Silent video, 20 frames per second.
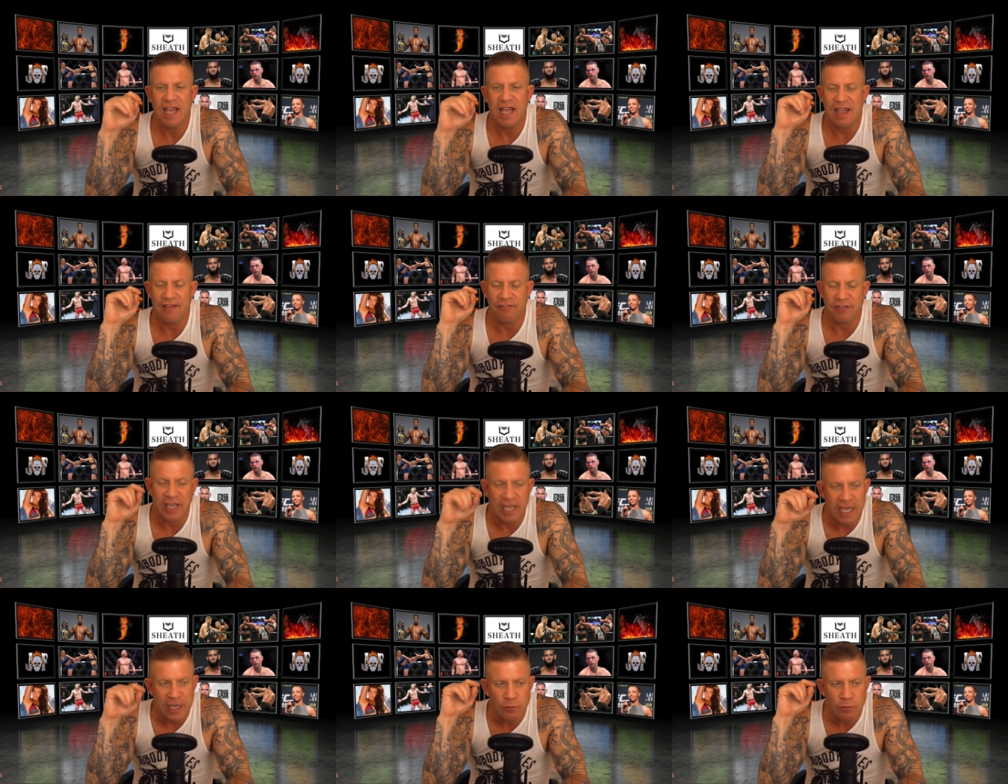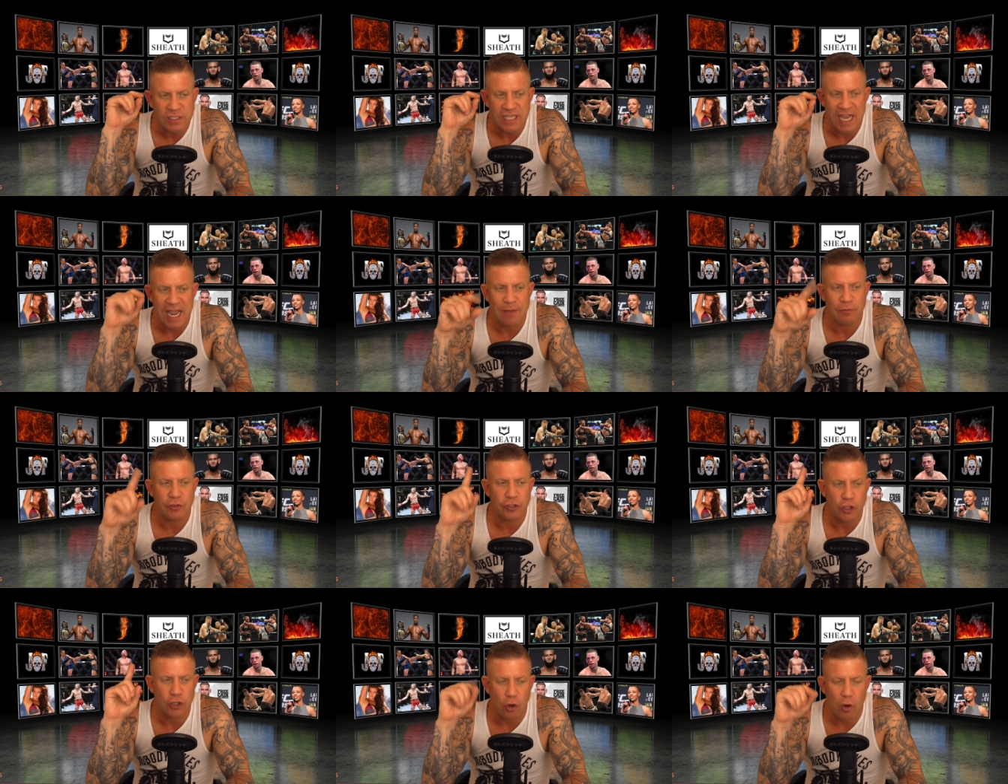If he was
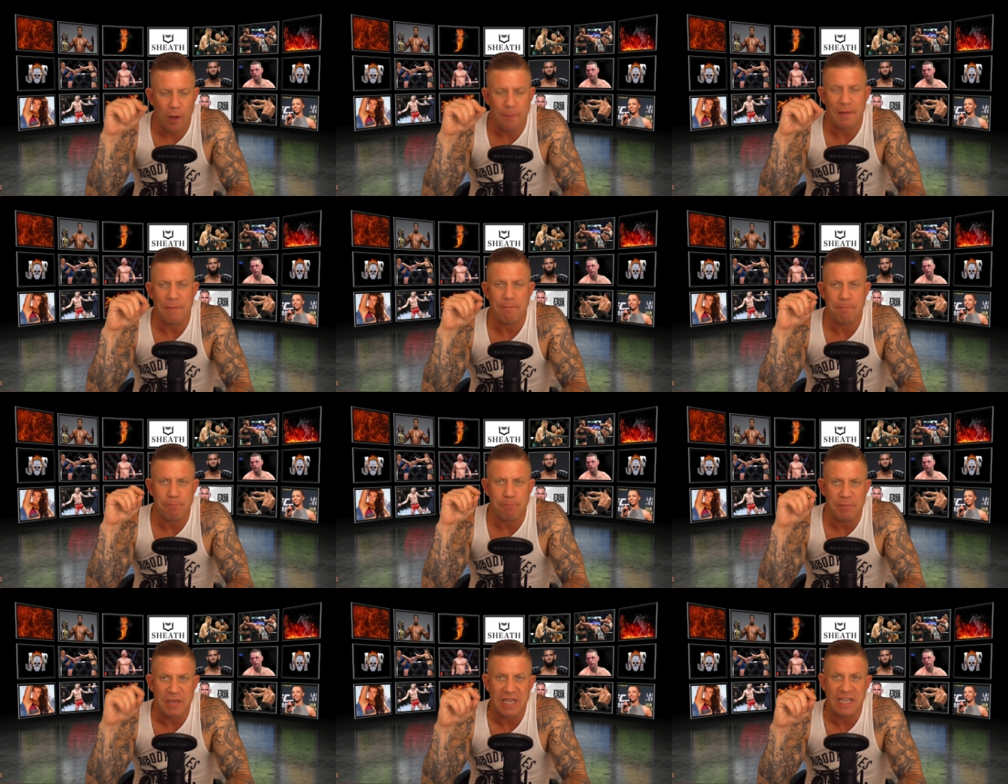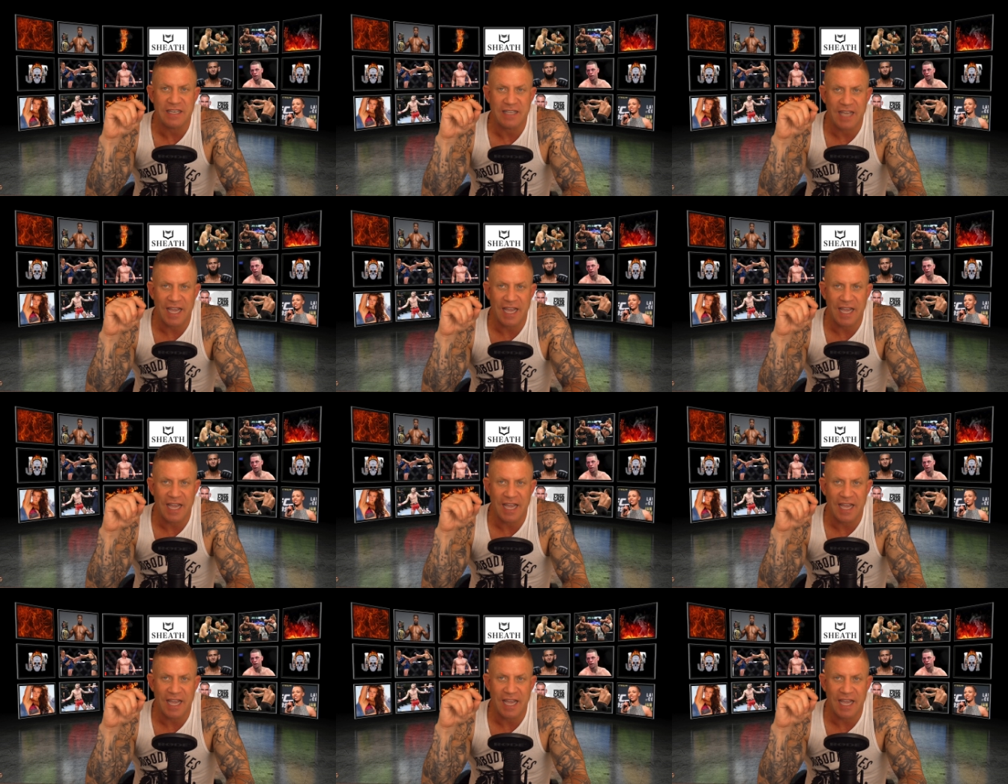able to go up and beat